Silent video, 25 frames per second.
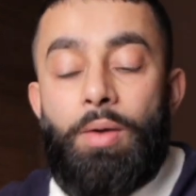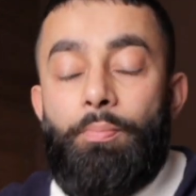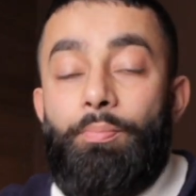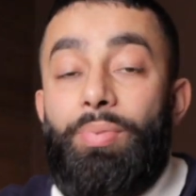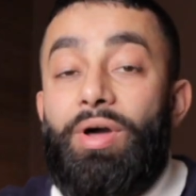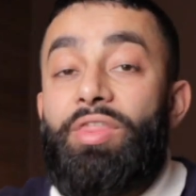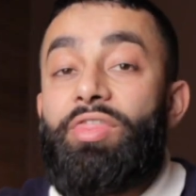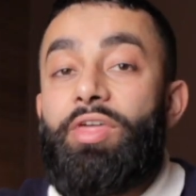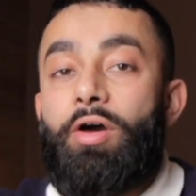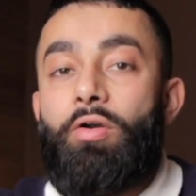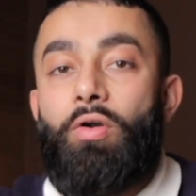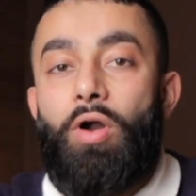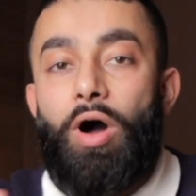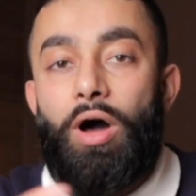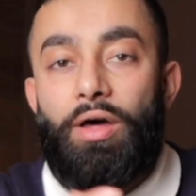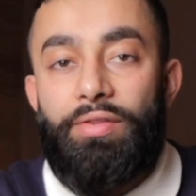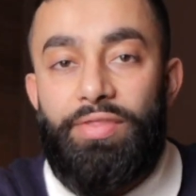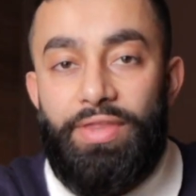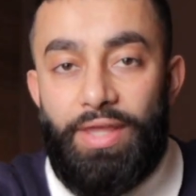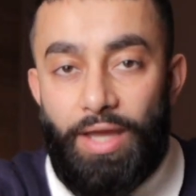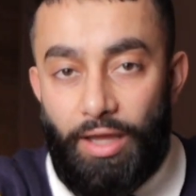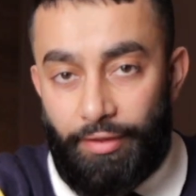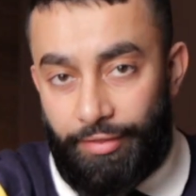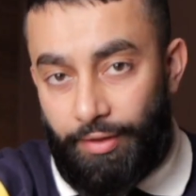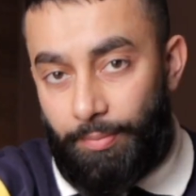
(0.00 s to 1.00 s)
but there are
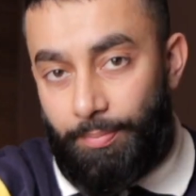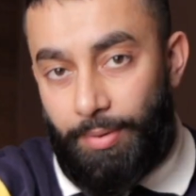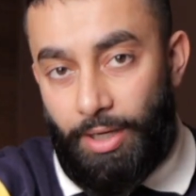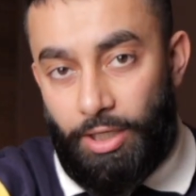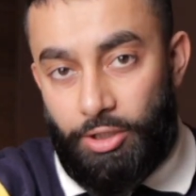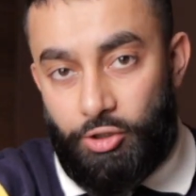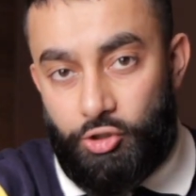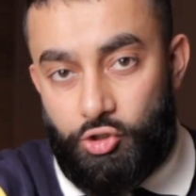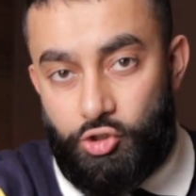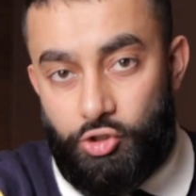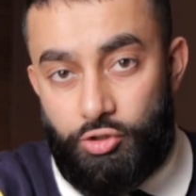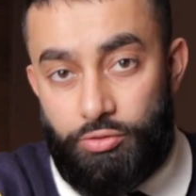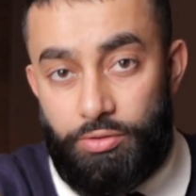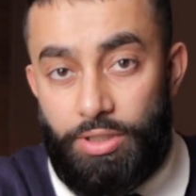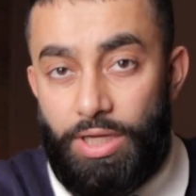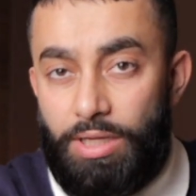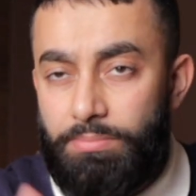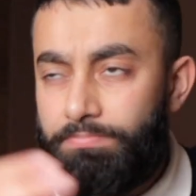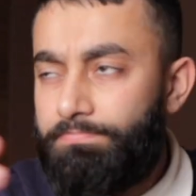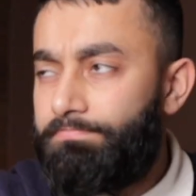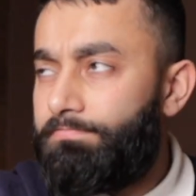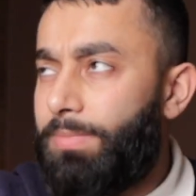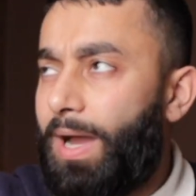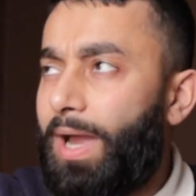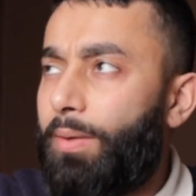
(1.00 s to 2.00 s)
the other bunch,
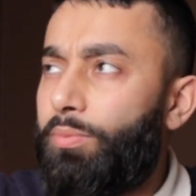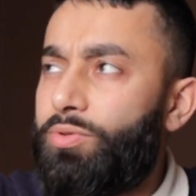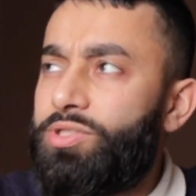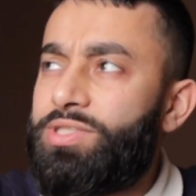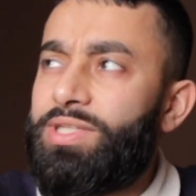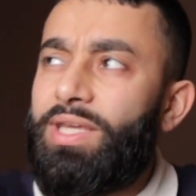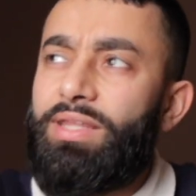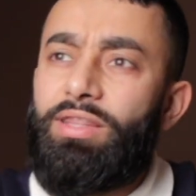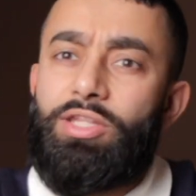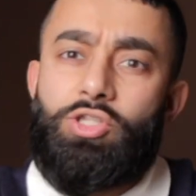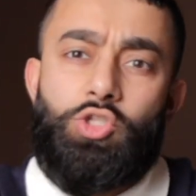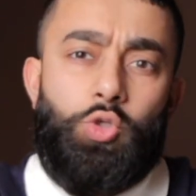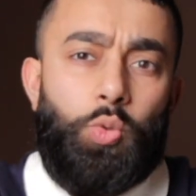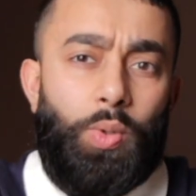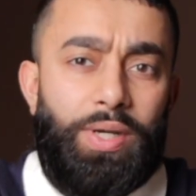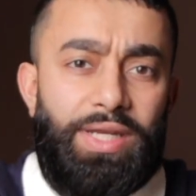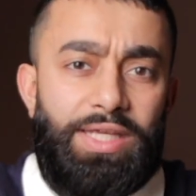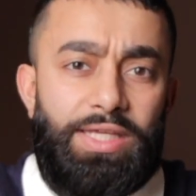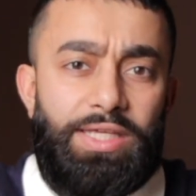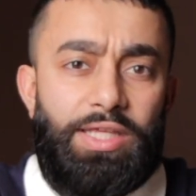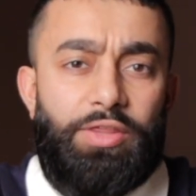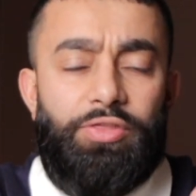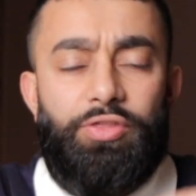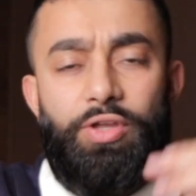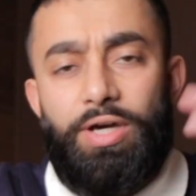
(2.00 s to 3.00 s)
that I would say the
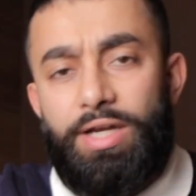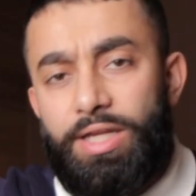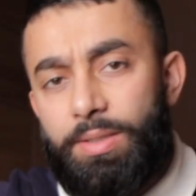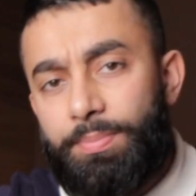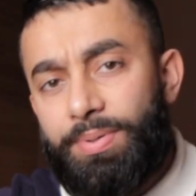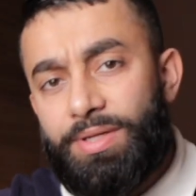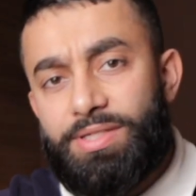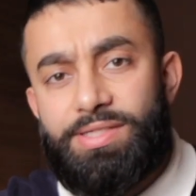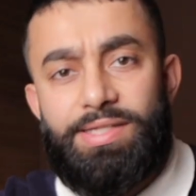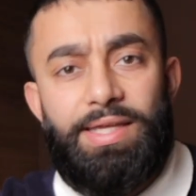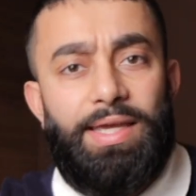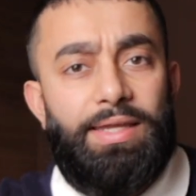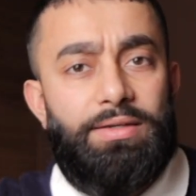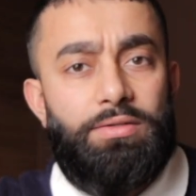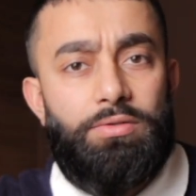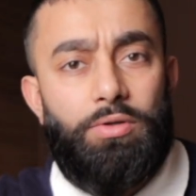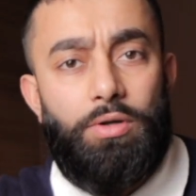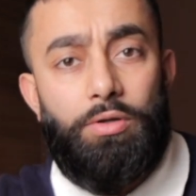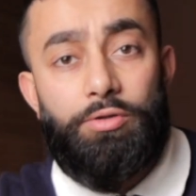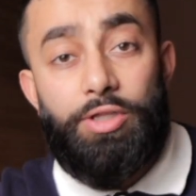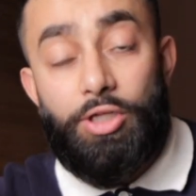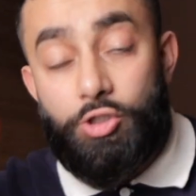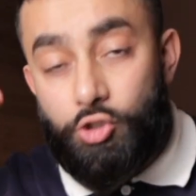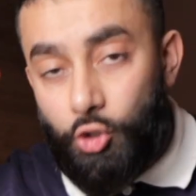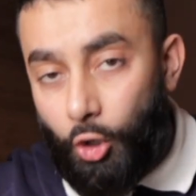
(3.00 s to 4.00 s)

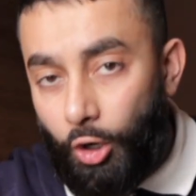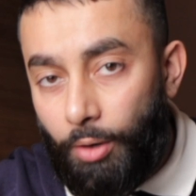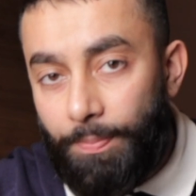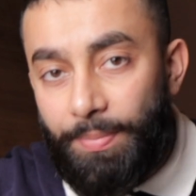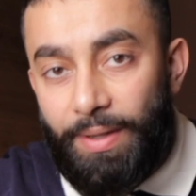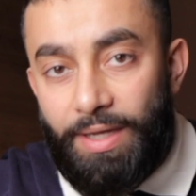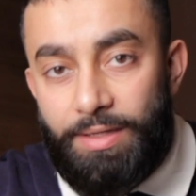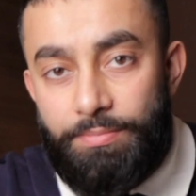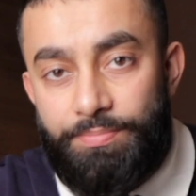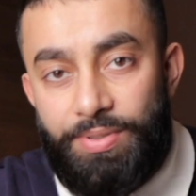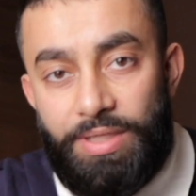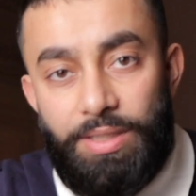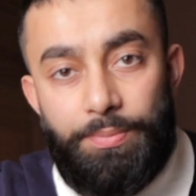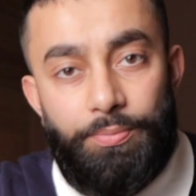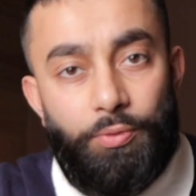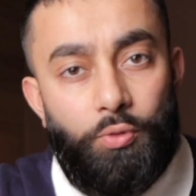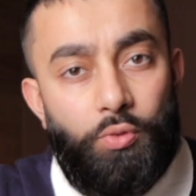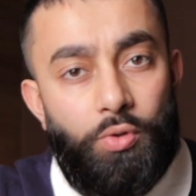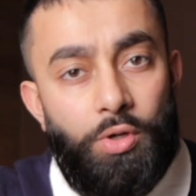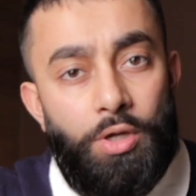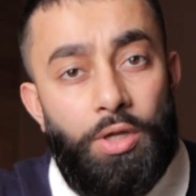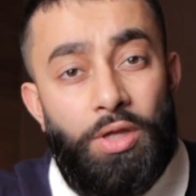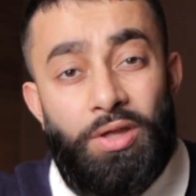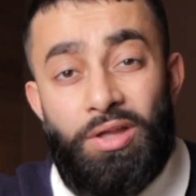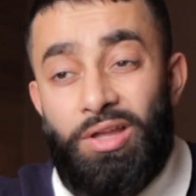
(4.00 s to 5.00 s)
20-30%, the top end
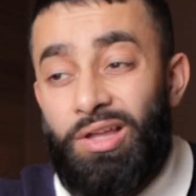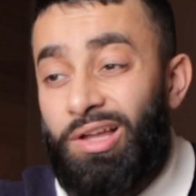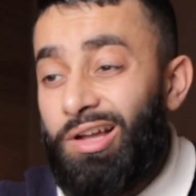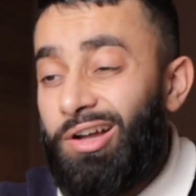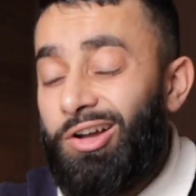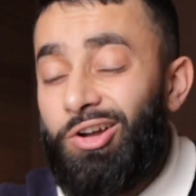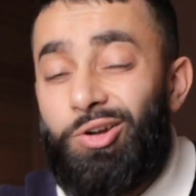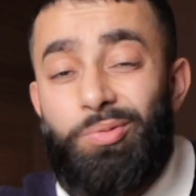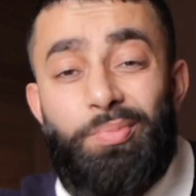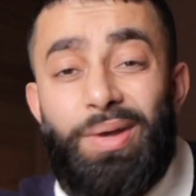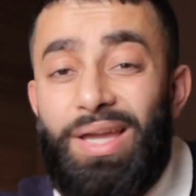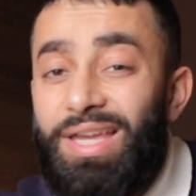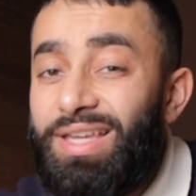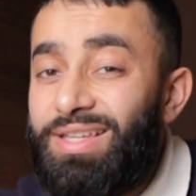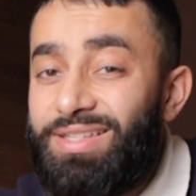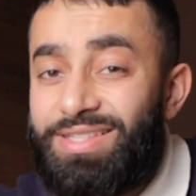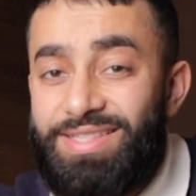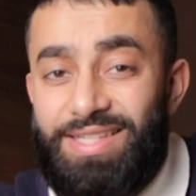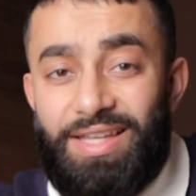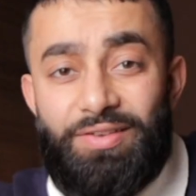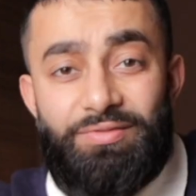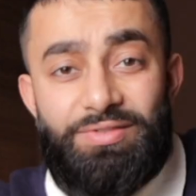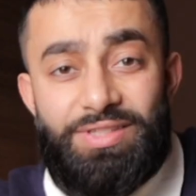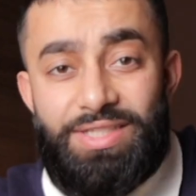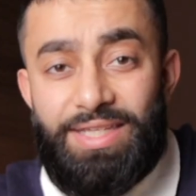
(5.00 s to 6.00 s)
people who make
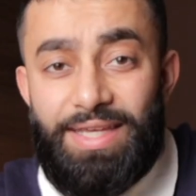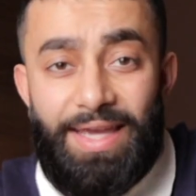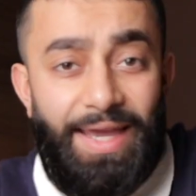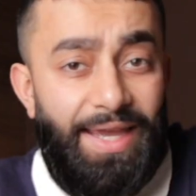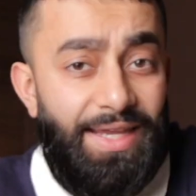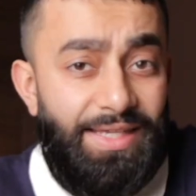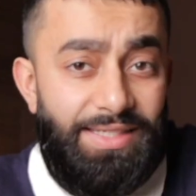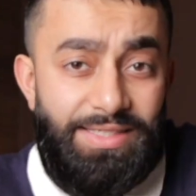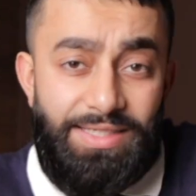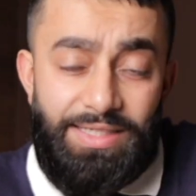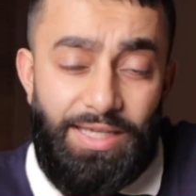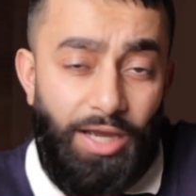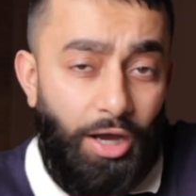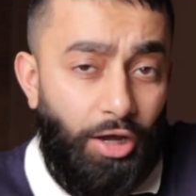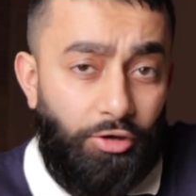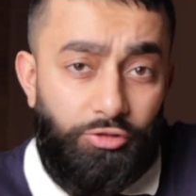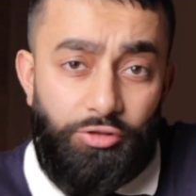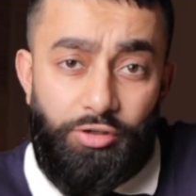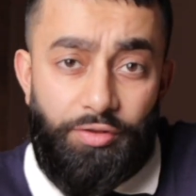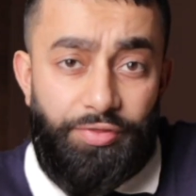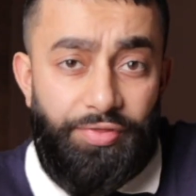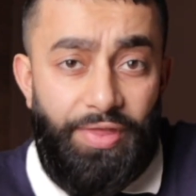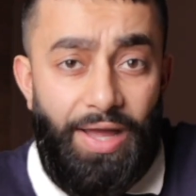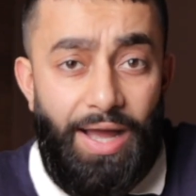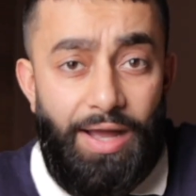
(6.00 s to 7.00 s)
70, 80,
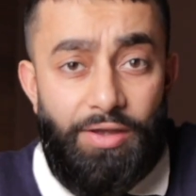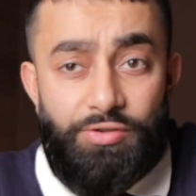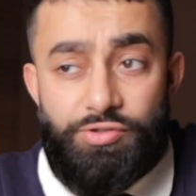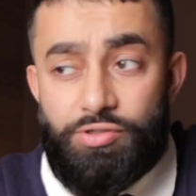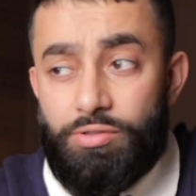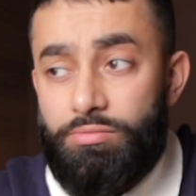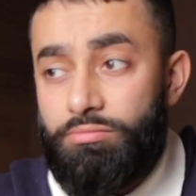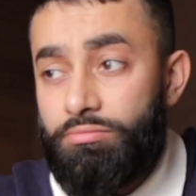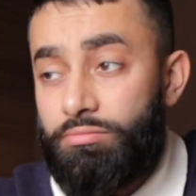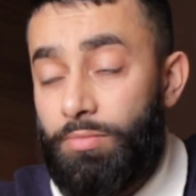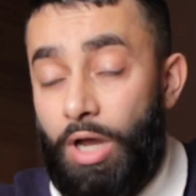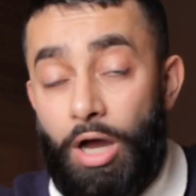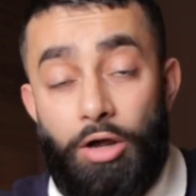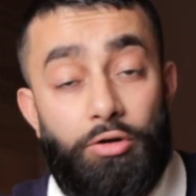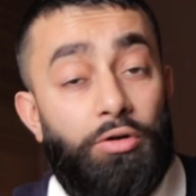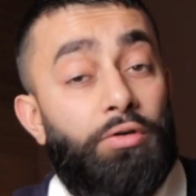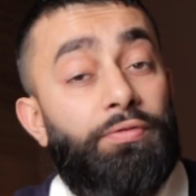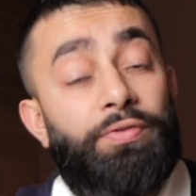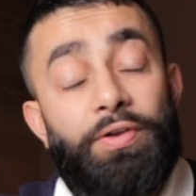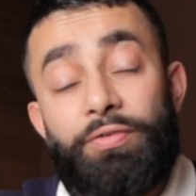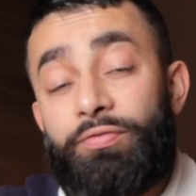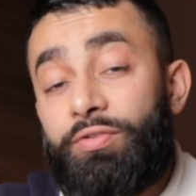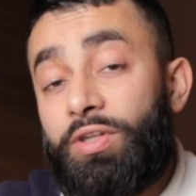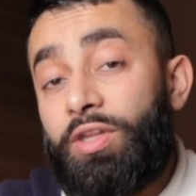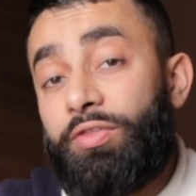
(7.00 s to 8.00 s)
100,000,
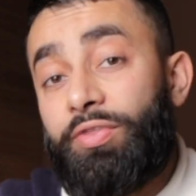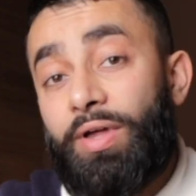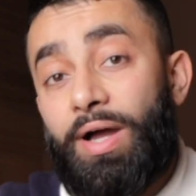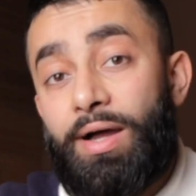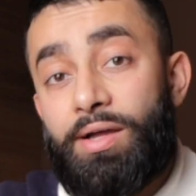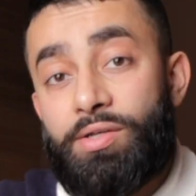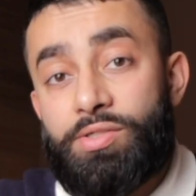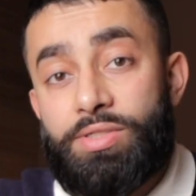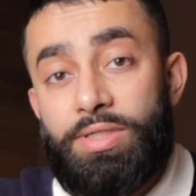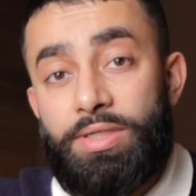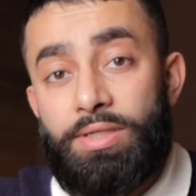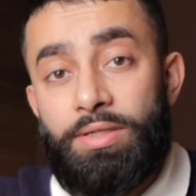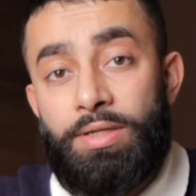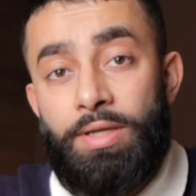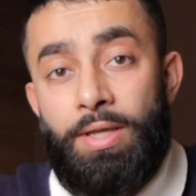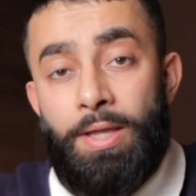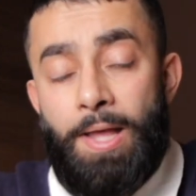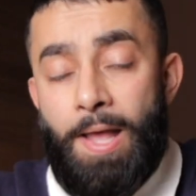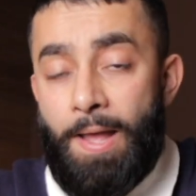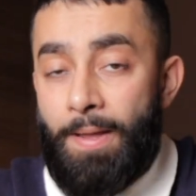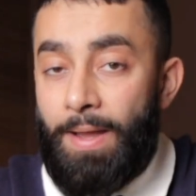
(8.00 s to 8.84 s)
150,000,